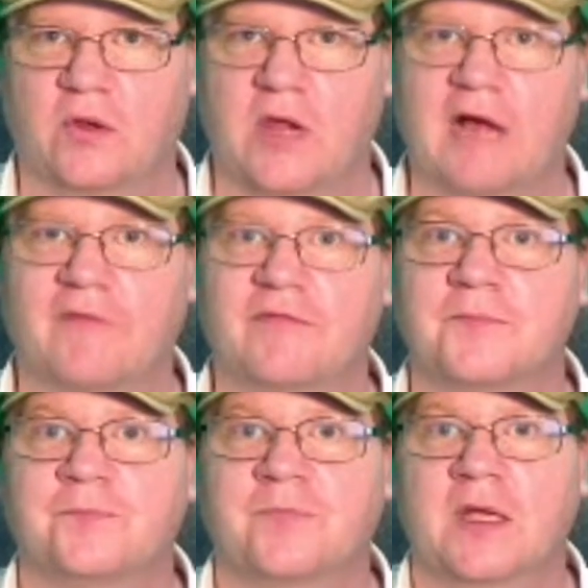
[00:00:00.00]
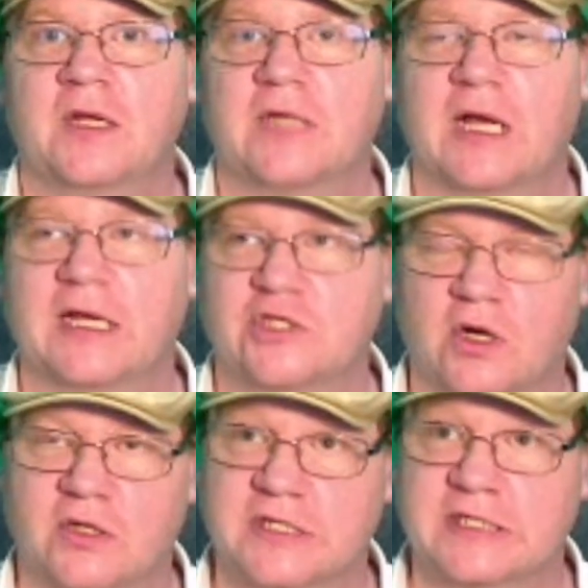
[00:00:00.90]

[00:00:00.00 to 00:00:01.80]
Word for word: off. Uh, Charleston,